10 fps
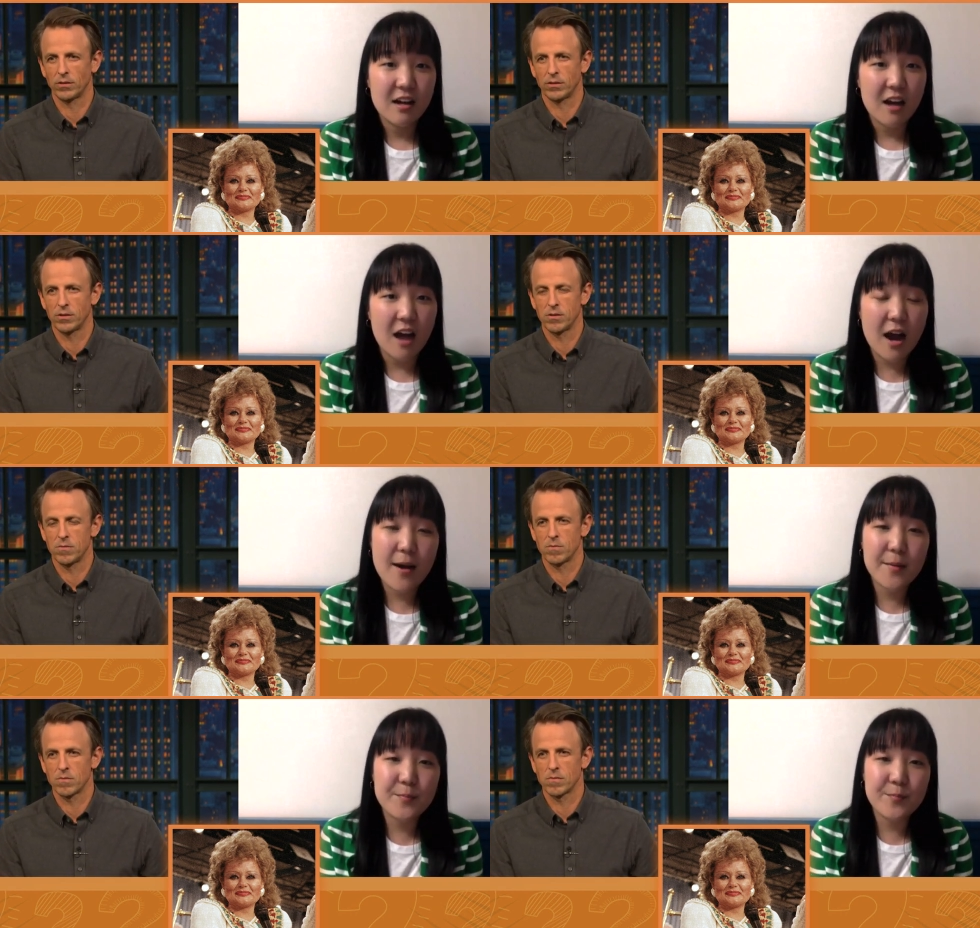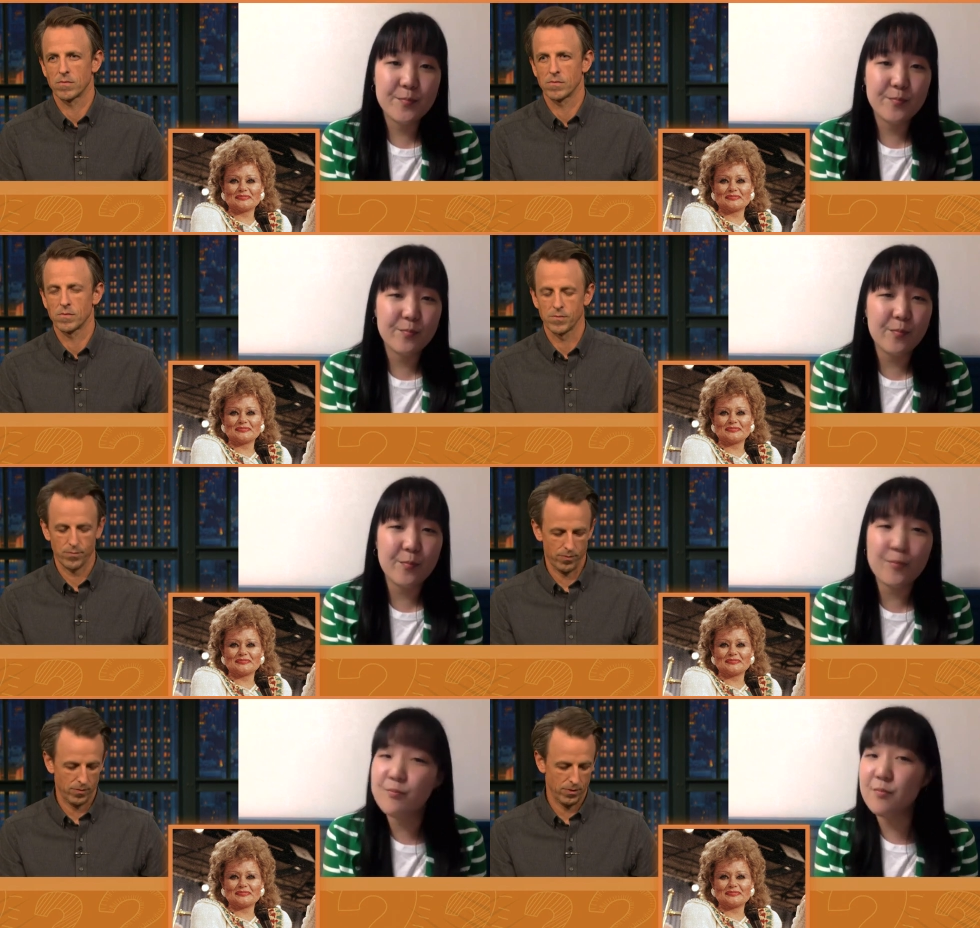Speaker 1: Um,
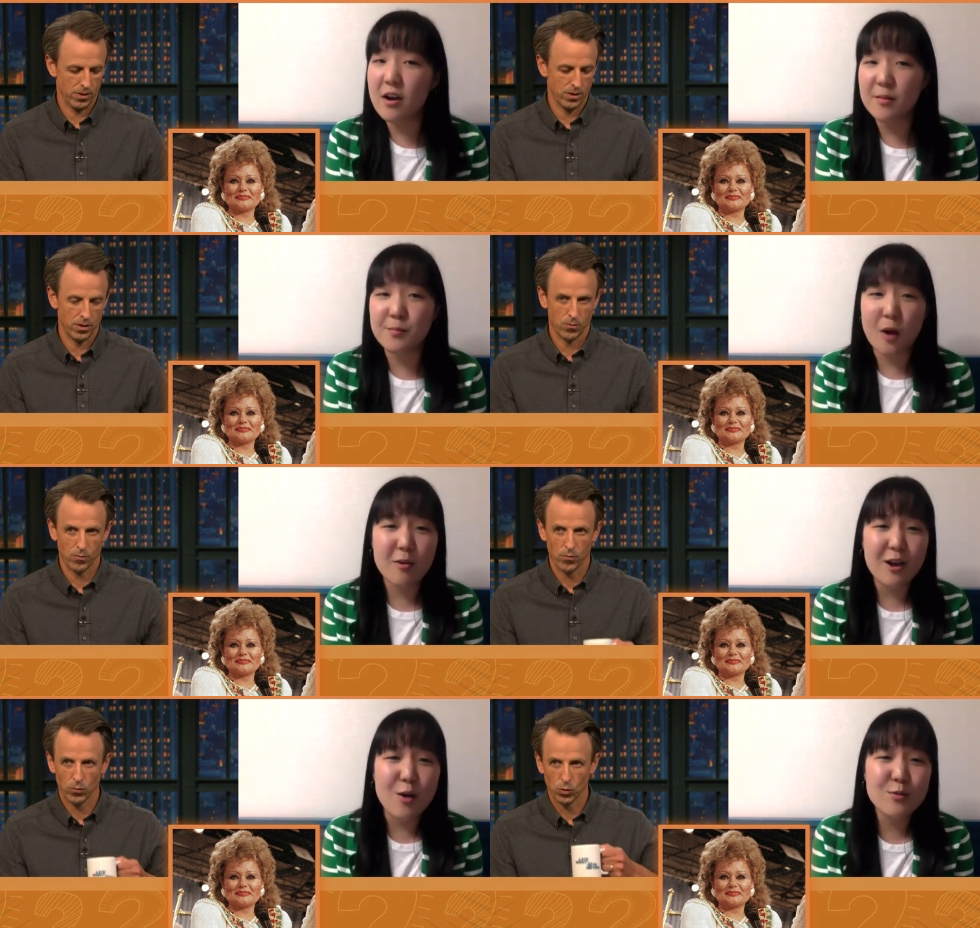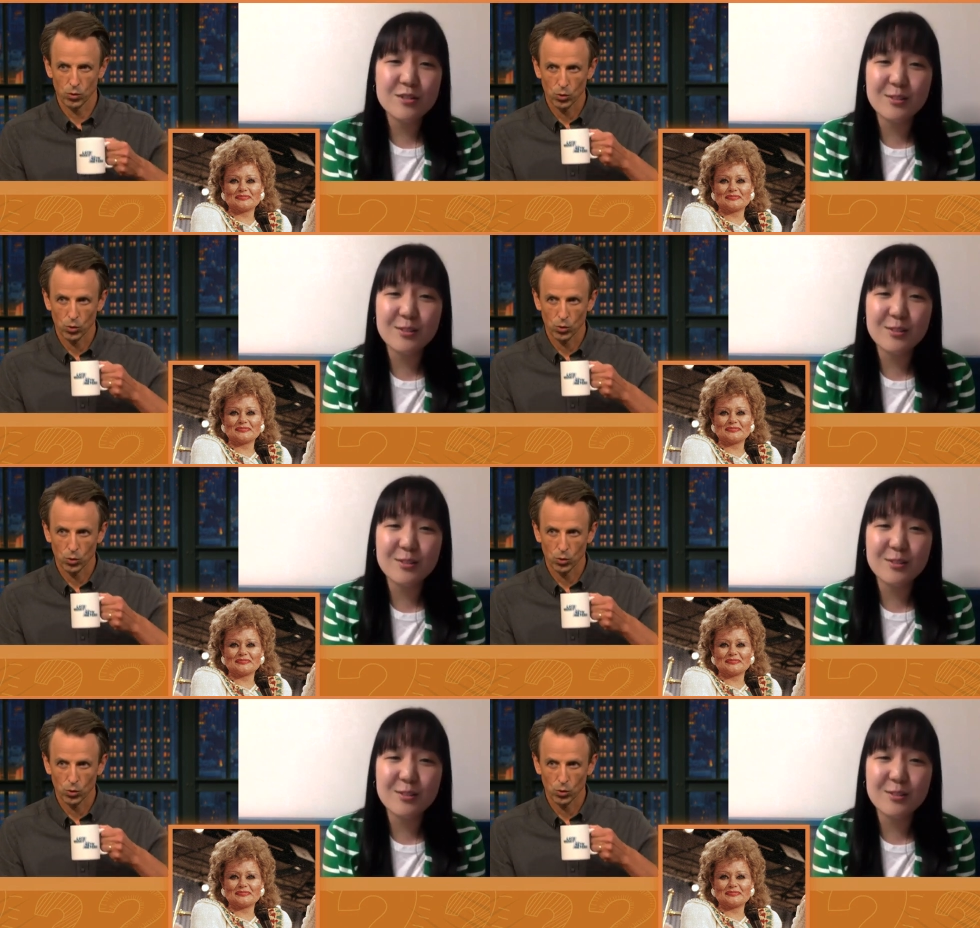uh, probably owned